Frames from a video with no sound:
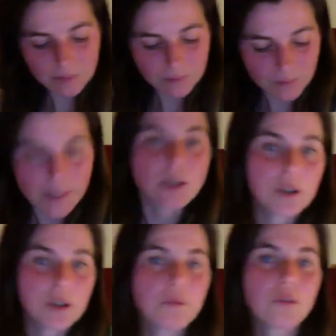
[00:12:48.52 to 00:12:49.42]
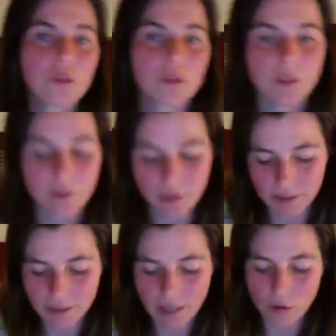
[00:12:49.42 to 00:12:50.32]
going forth, and then I'll
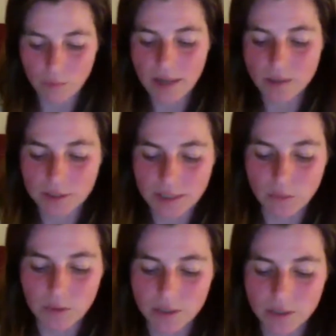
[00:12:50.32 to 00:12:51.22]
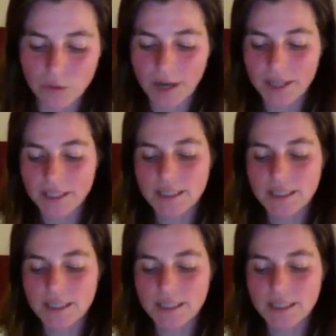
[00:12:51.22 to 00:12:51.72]
go back to seeing with new eyes.